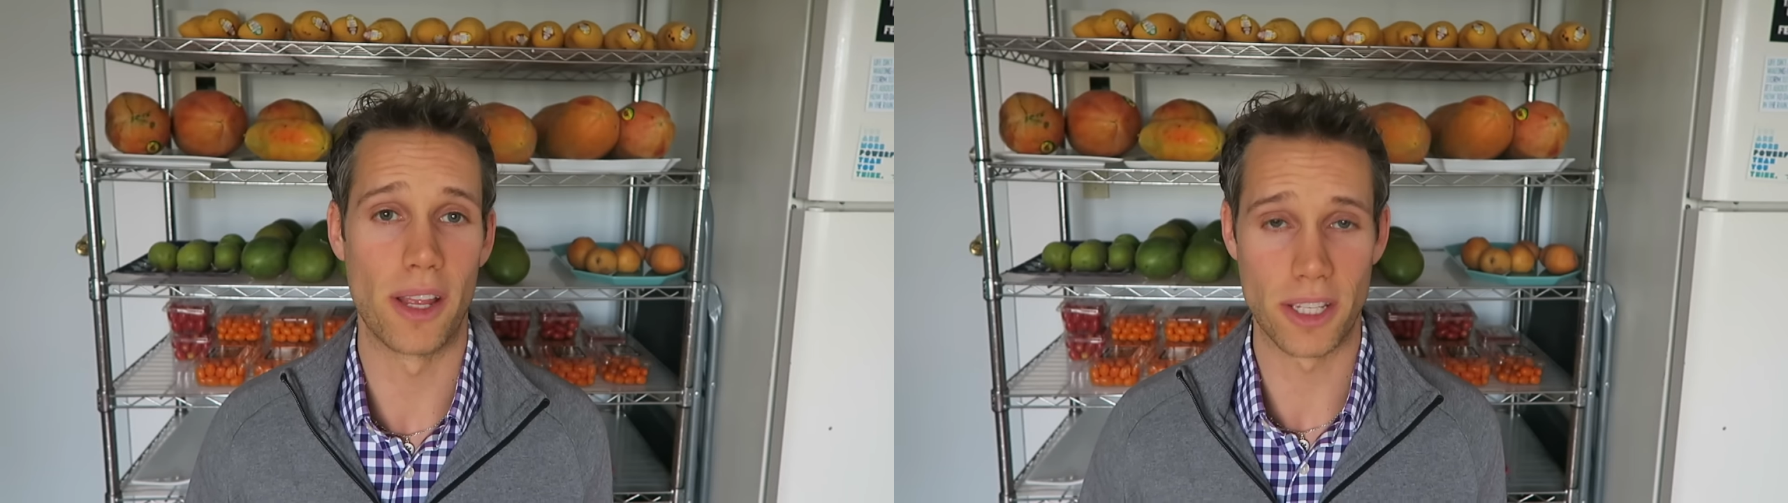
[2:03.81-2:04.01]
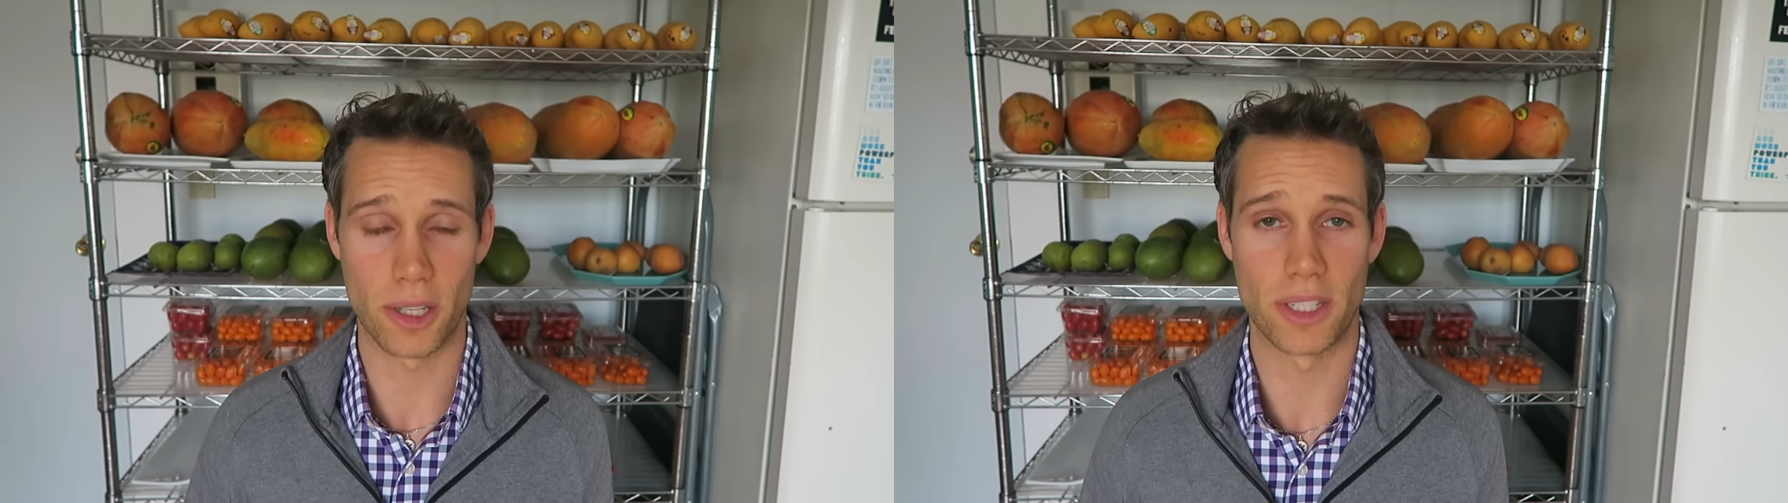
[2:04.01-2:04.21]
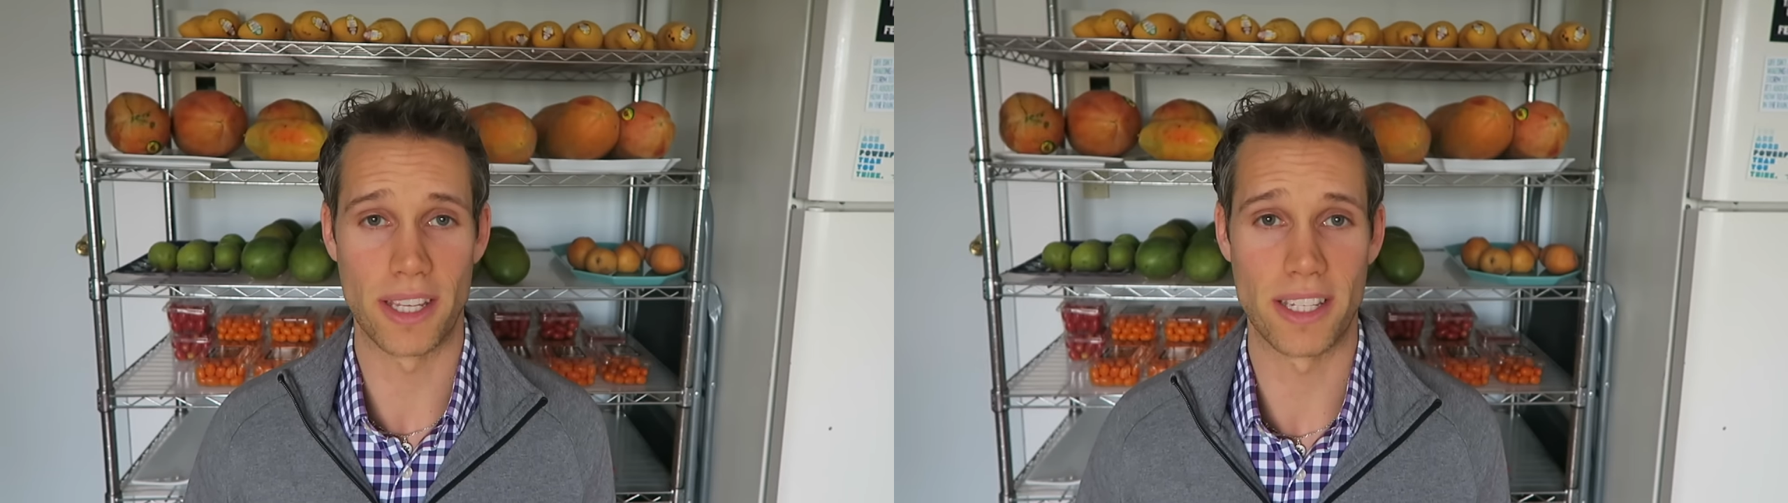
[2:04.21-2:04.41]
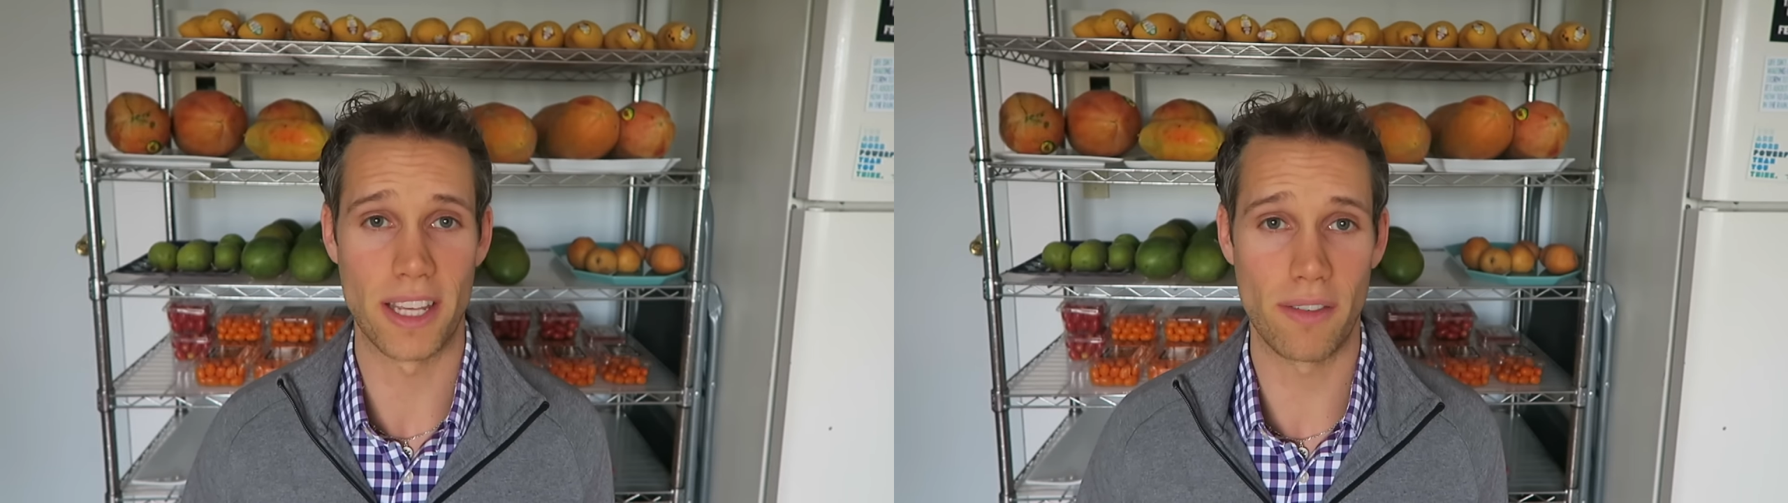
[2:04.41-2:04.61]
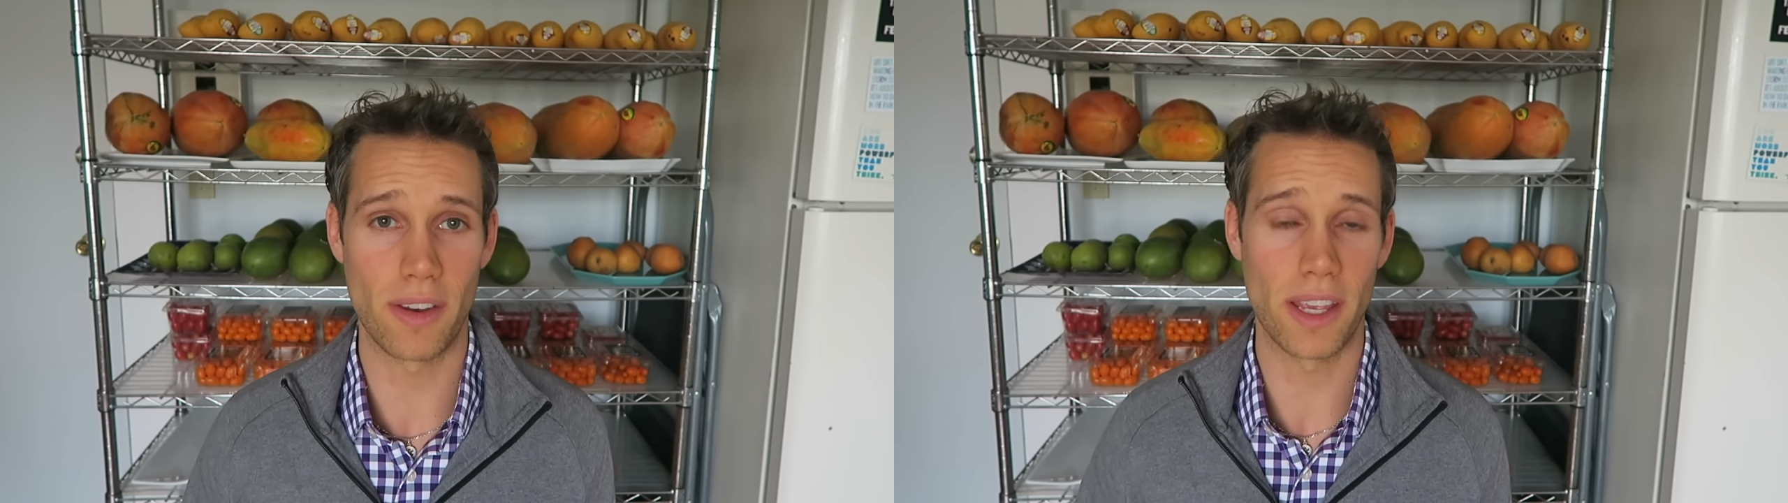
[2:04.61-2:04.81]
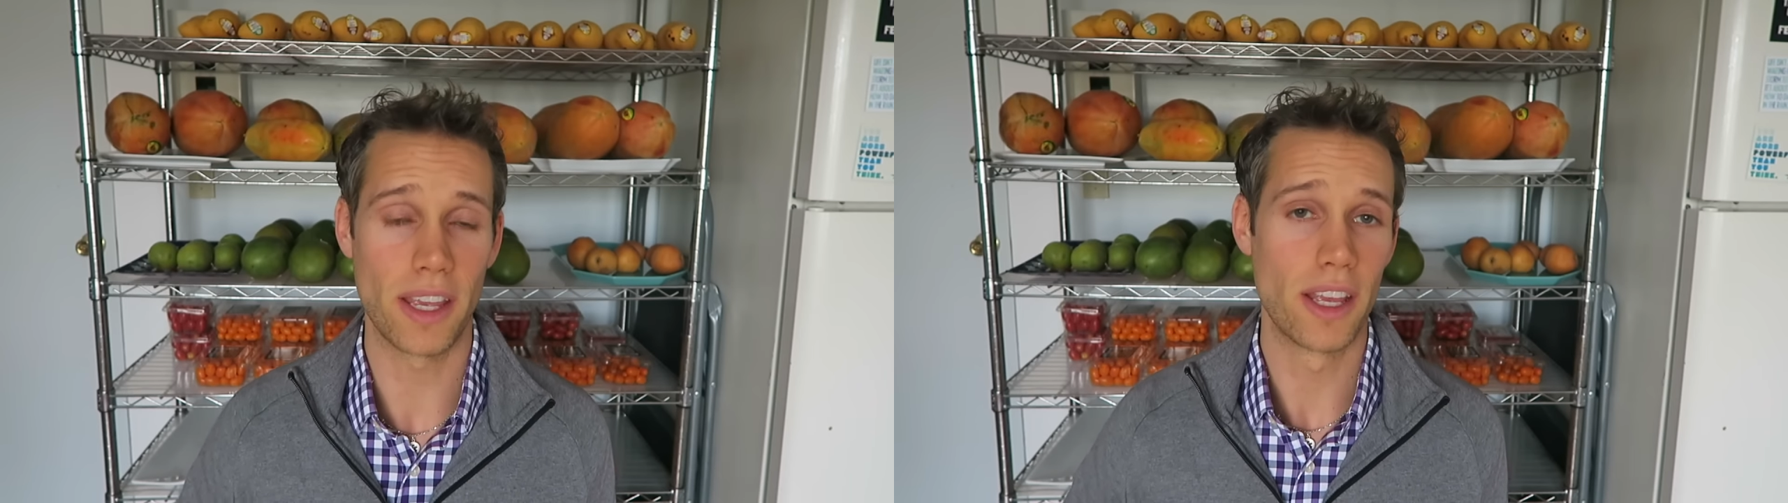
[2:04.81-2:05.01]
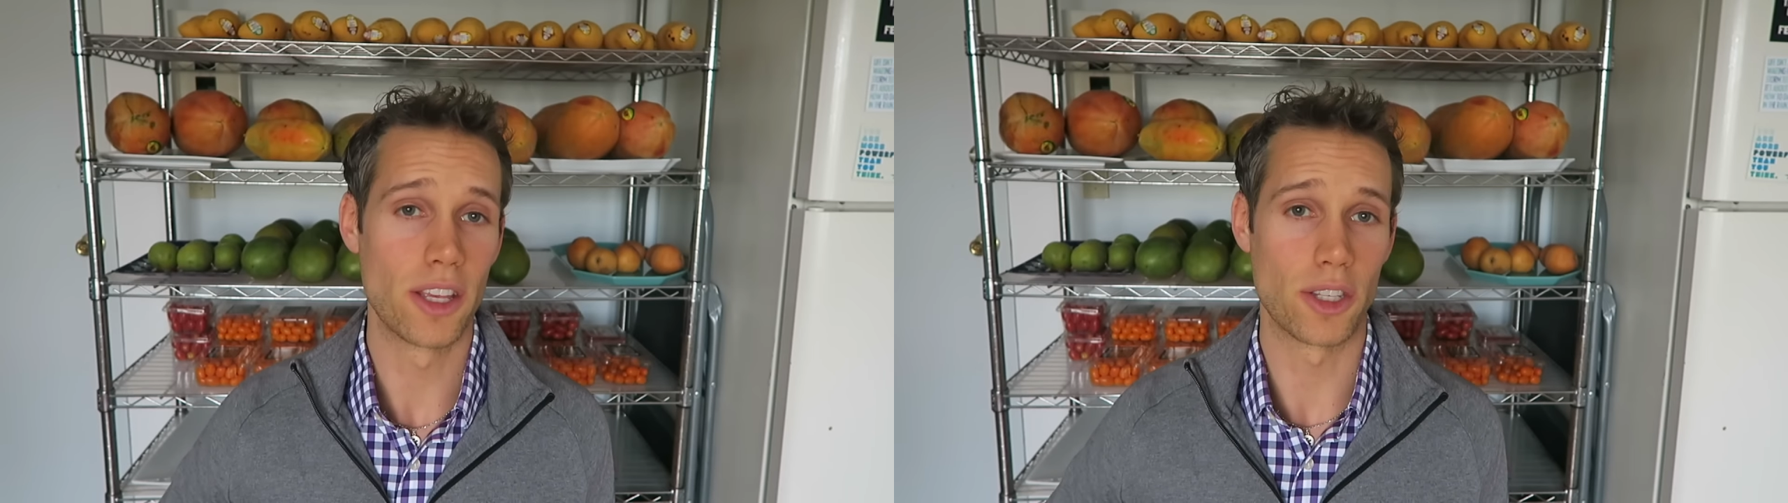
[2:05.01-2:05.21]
insulin sensitivity.